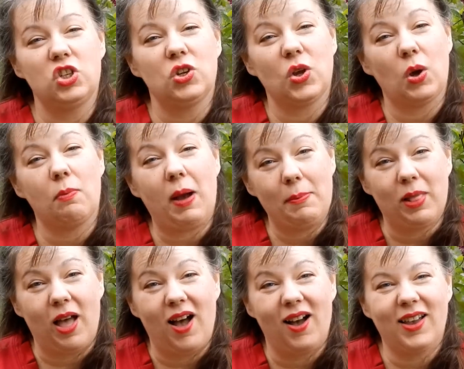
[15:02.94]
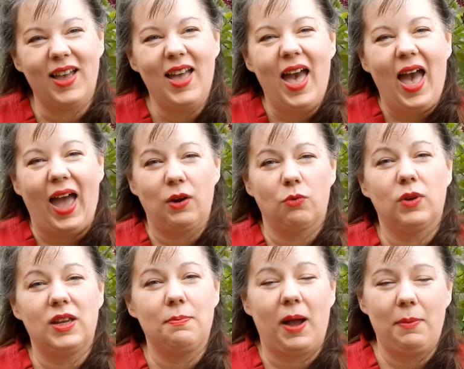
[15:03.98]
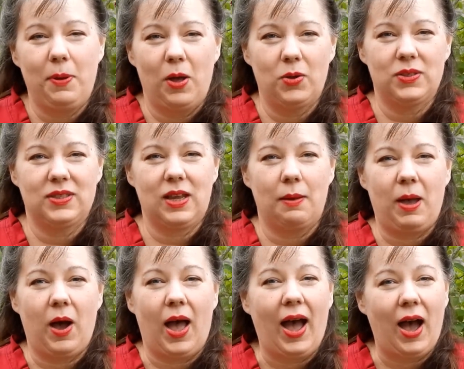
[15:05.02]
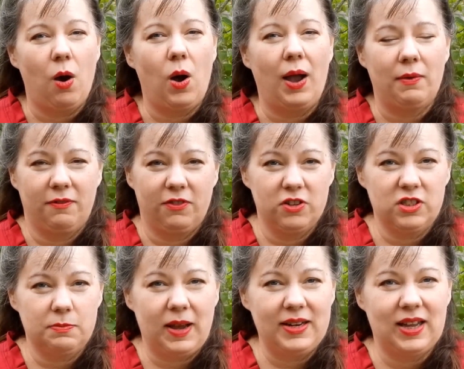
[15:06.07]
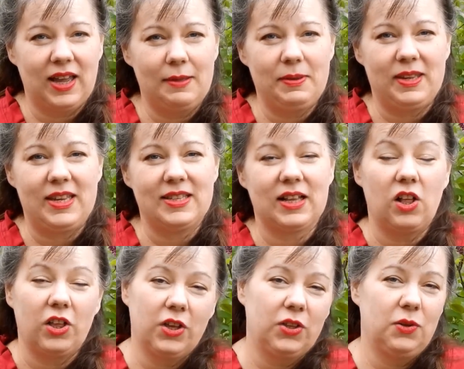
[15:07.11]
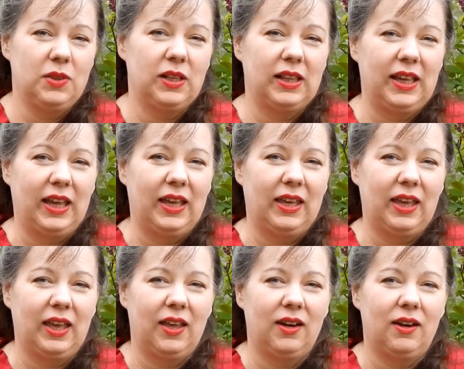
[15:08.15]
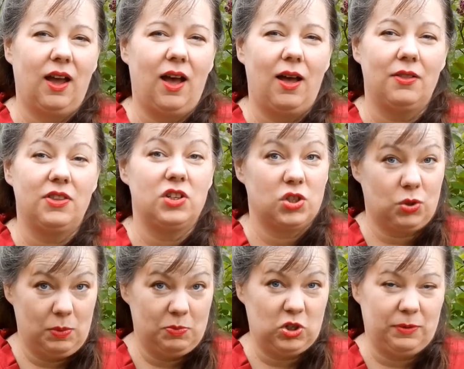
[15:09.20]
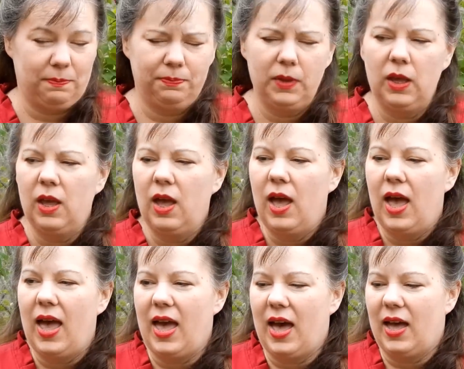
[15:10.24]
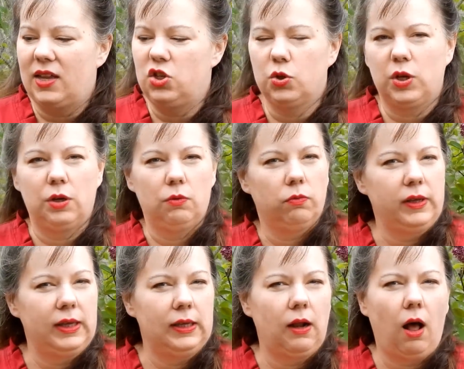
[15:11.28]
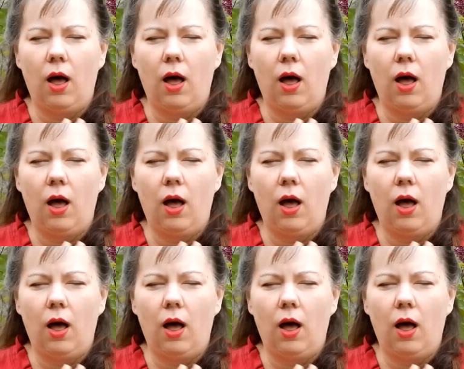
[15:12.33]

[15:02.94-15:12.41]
you to go to my blog and read my post about how I reversed my diabetes. I'll include the link in the description. And you can read